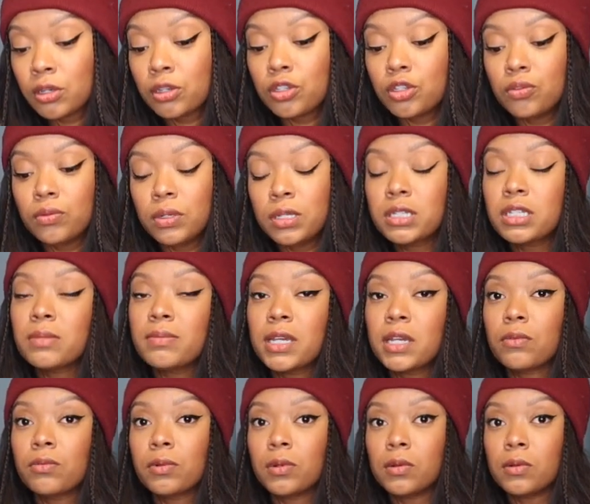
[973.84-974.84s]
You need to
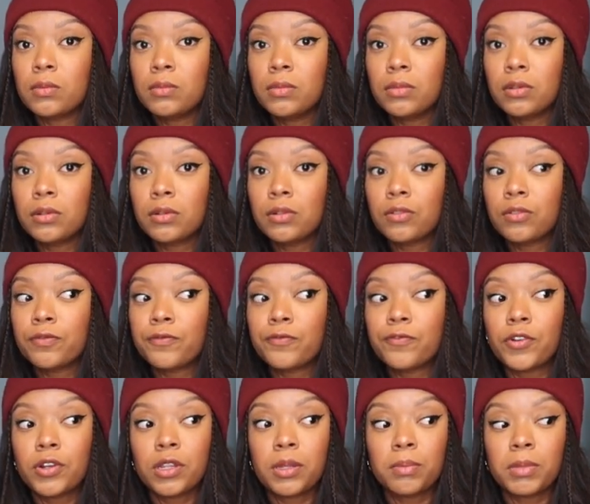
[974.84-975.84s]
make room
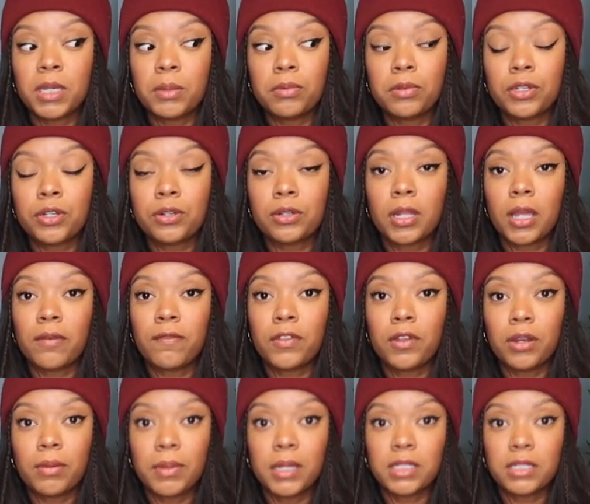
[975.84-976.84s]
for the people in your life
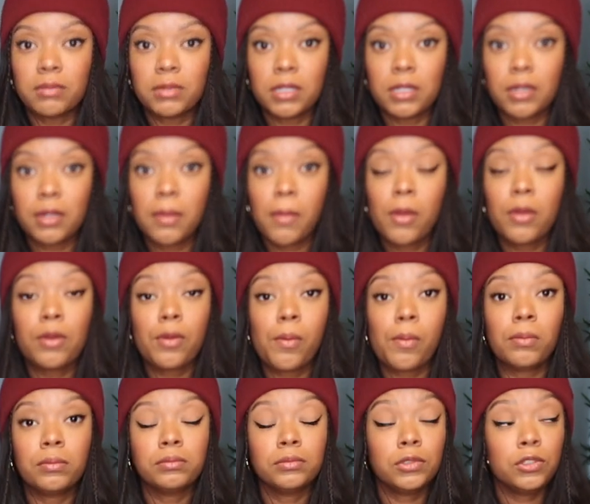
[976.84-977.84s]
that are meant to be there.
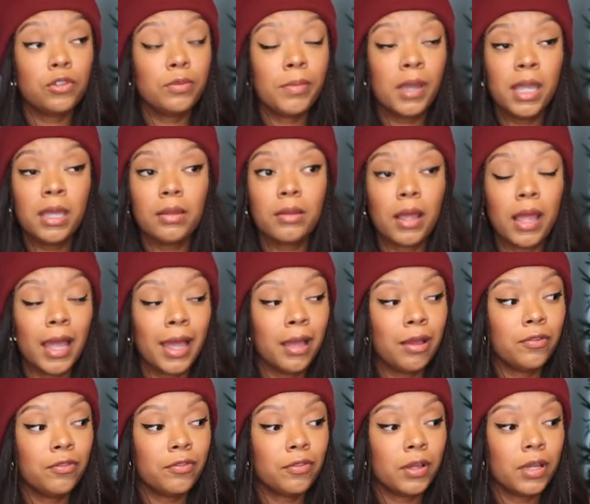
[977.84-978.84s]
You might
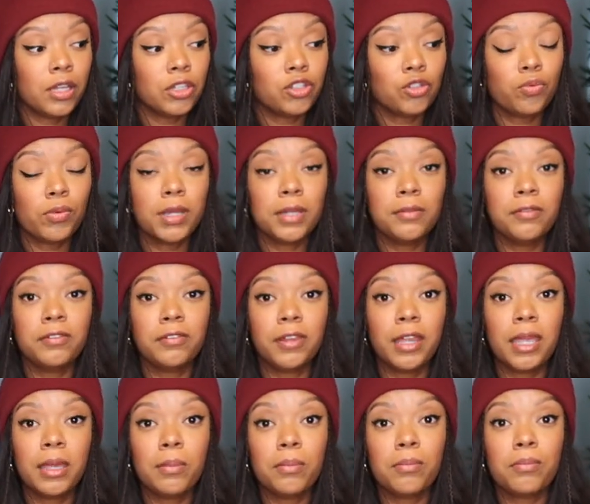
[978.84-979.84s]
have a twin
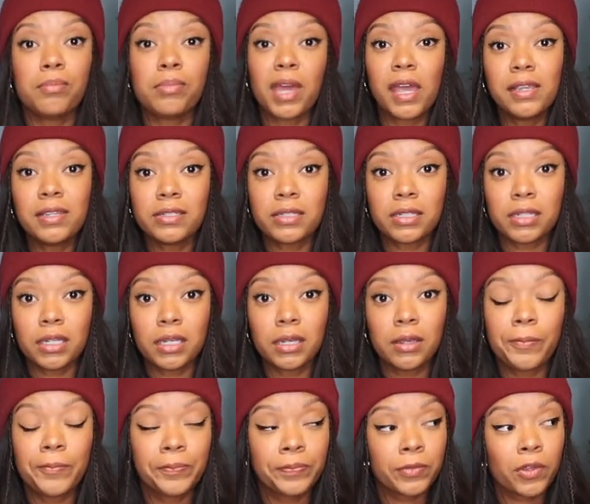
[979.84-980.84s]
flame
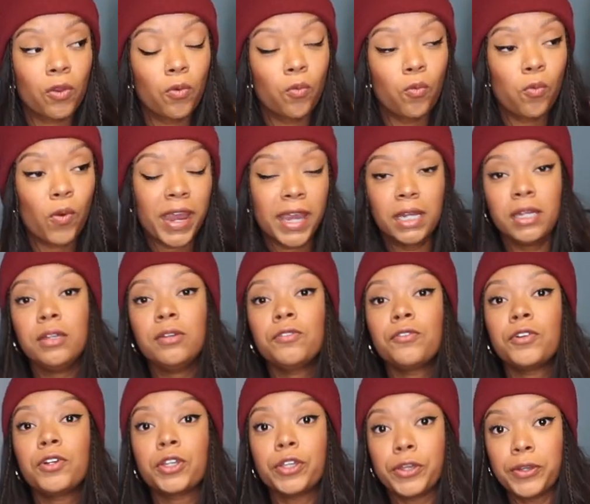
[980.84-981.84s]
bestie waiting
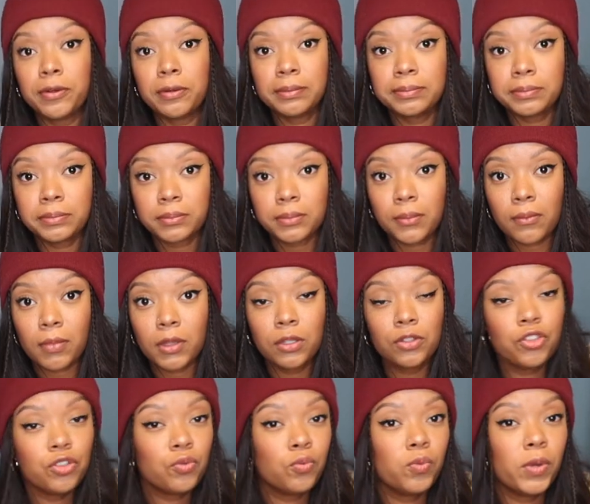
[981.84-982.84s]
for you,
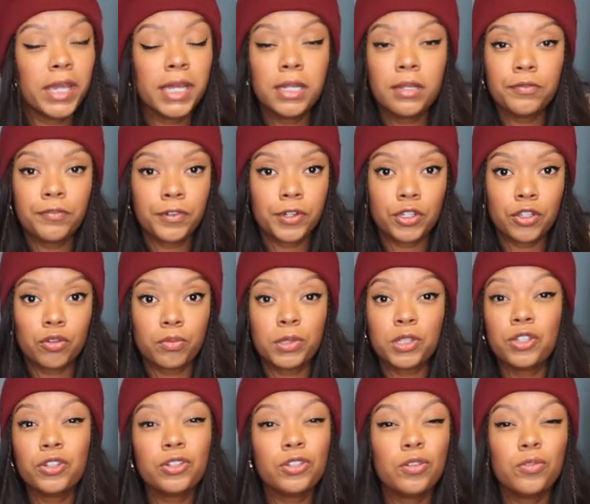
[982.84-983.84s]
just waiting for you,
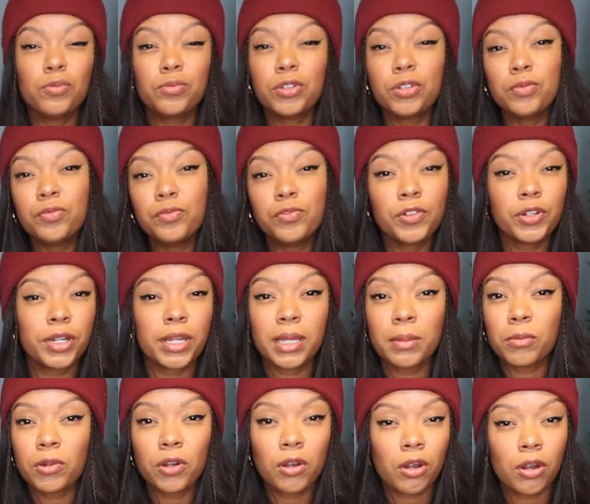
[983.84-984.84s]
but there's no room for
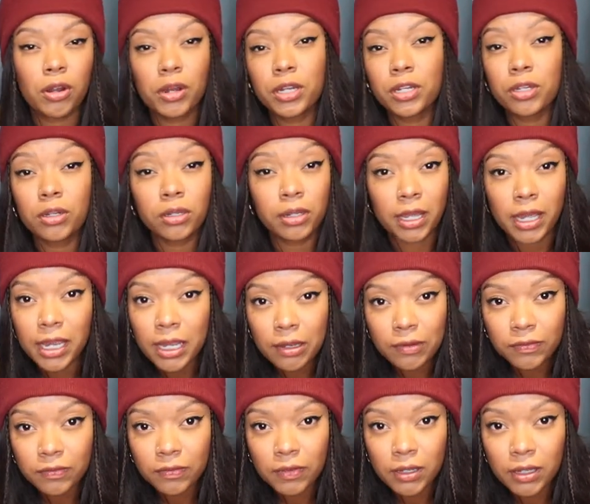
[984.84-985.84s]
him or her in your
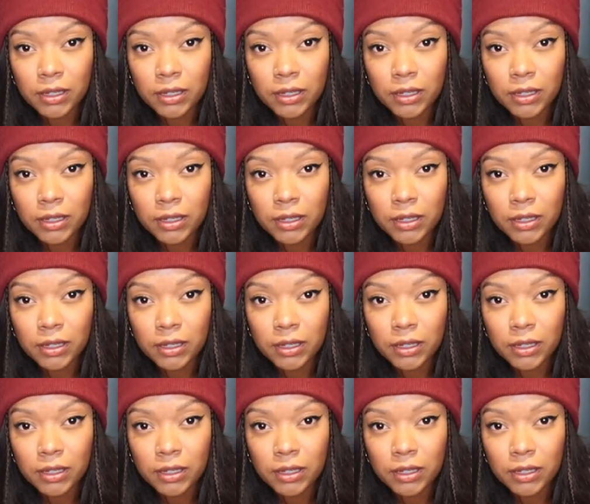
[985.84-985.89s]
life.